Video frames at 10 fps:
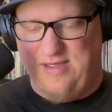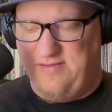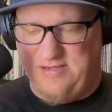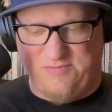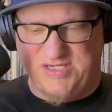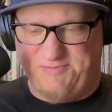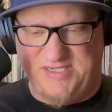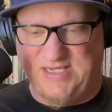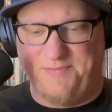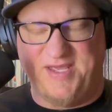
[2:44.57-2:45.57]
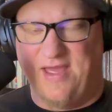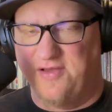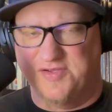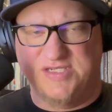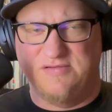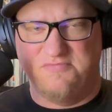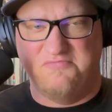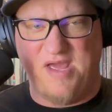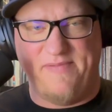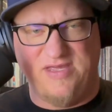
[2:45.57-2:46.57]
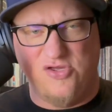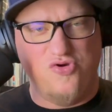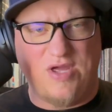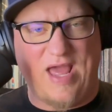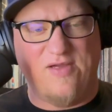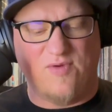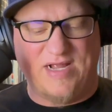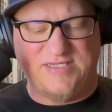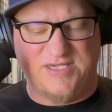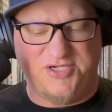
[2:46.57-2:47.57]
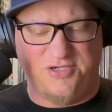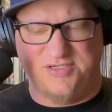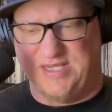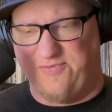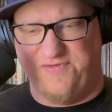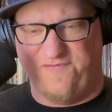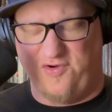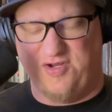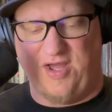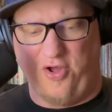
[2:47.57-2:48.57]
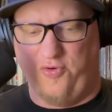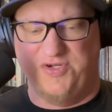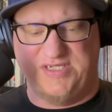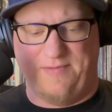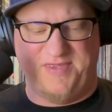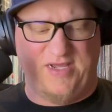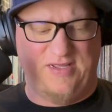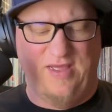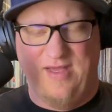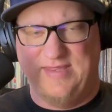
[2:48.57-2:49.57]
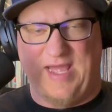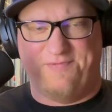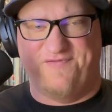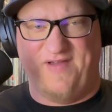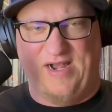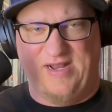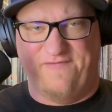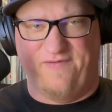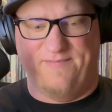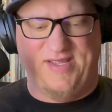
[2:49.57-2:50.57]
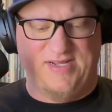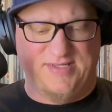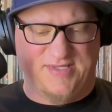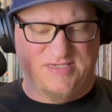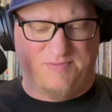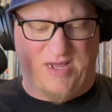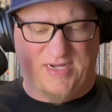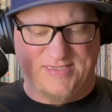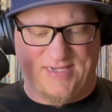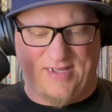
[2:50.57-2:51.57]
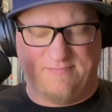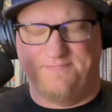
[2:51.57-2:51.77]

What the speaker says: there must be something else, maybe UK rights issues like with Vertigo or something, that prevented it from being in this box set.